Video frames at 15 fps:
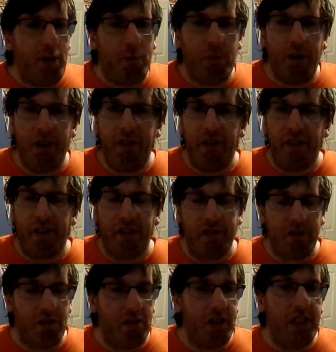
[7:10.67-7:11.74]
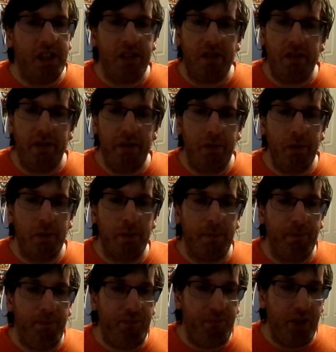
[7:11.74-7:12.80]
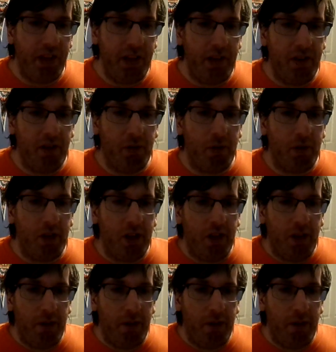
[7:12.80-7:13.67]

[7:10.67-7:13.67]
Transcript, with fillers: whether it's learning to, you know,